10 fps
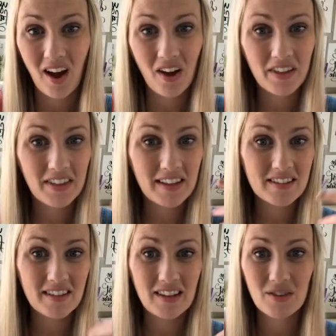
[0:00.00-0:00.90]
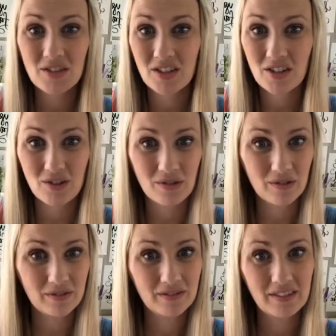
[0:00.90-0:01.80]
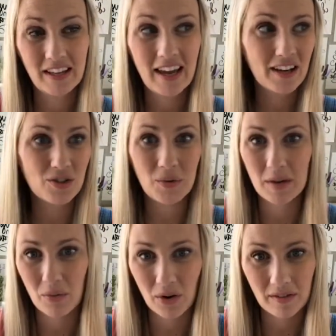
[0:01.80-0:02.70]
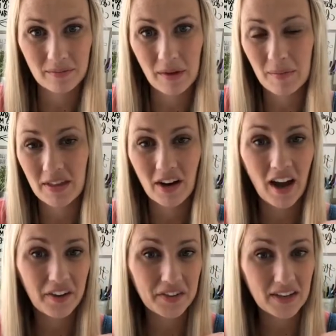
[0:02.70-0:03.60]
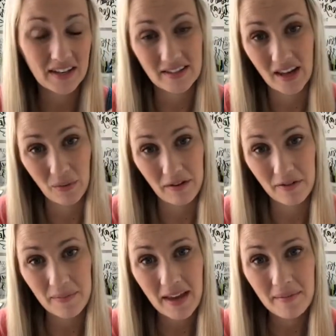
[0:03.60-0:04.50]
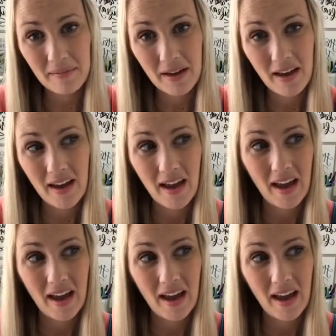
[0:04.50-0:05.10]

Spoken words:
All the things that they used to do, they can't do anymore. Maybe their health takes that away from them.